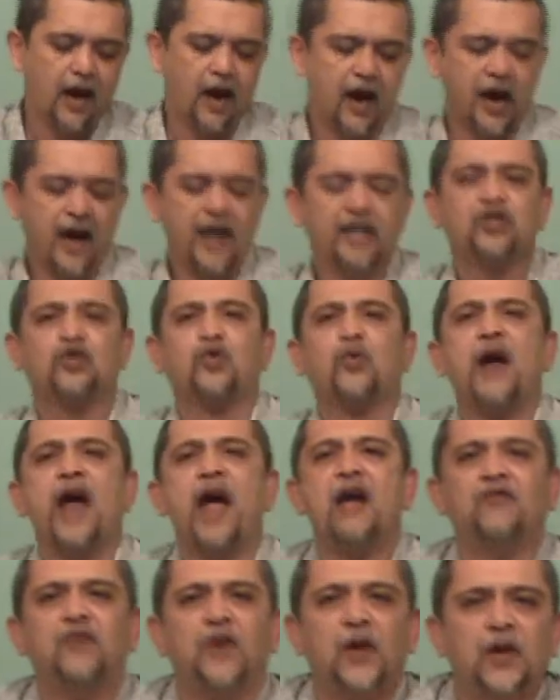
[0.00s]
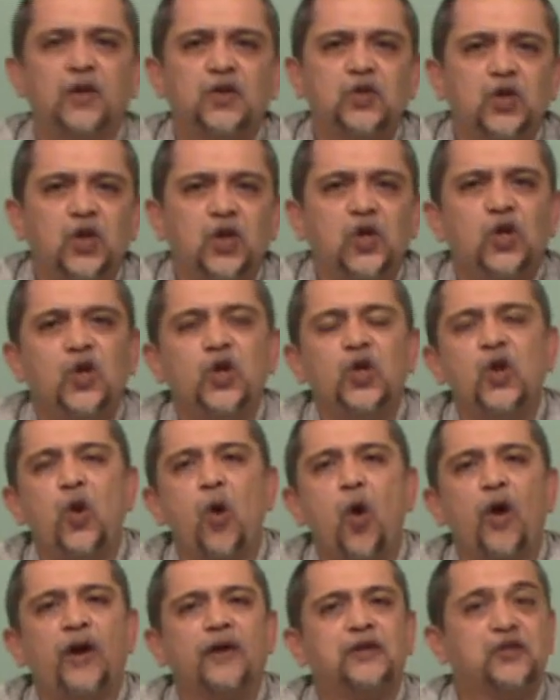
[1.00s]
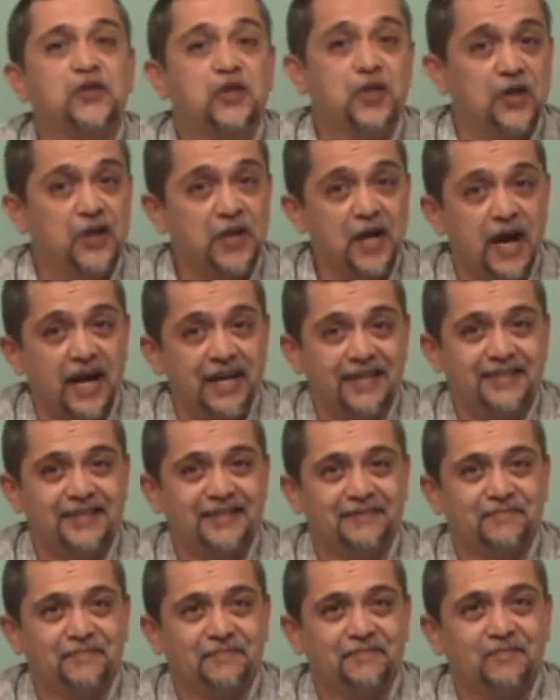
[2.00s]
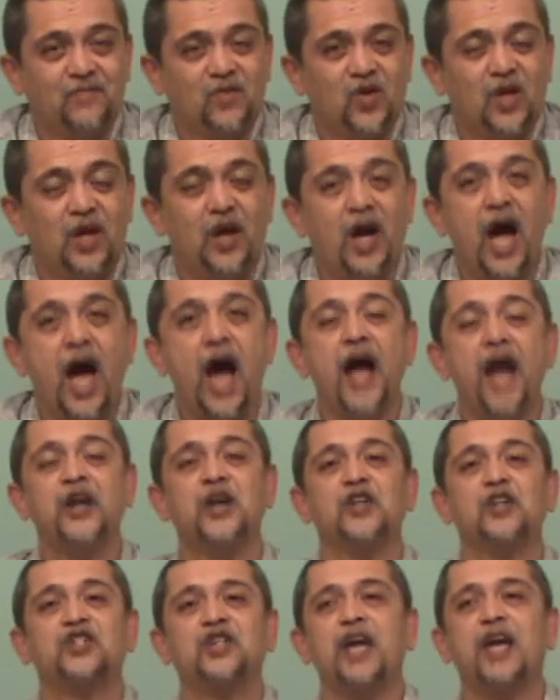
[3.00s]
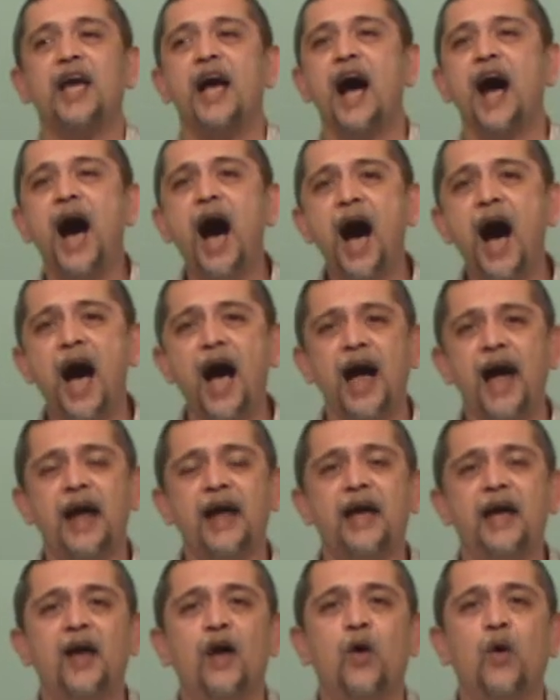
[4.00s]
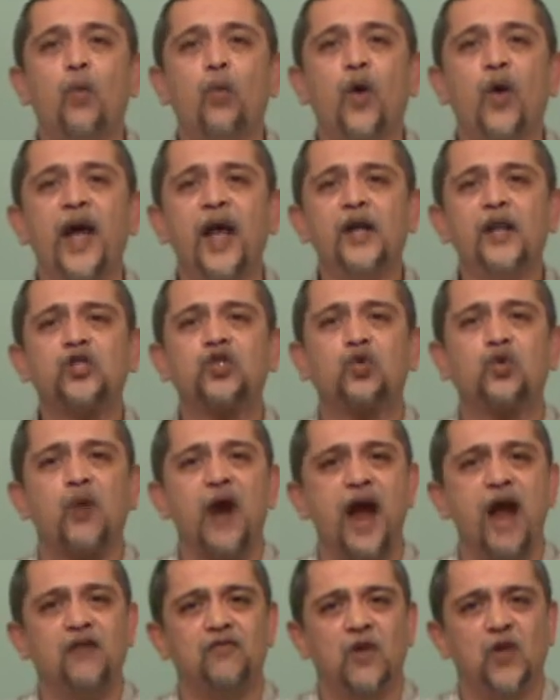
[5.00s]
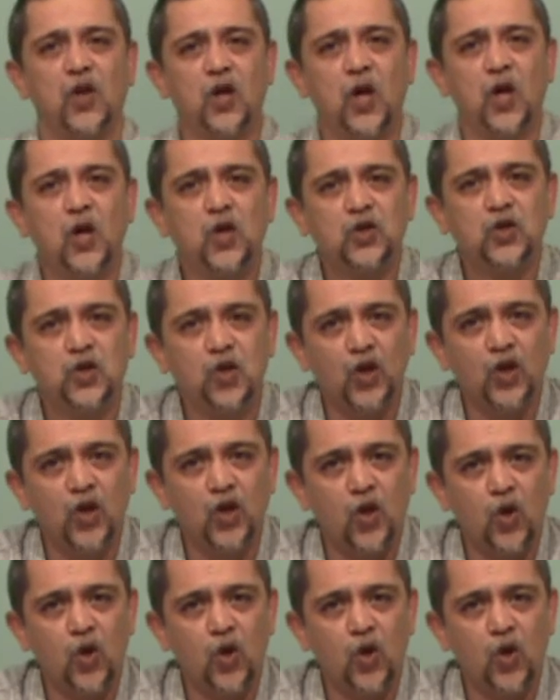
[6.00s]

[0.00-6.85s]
I travel to New York tonight. I could say I will travel to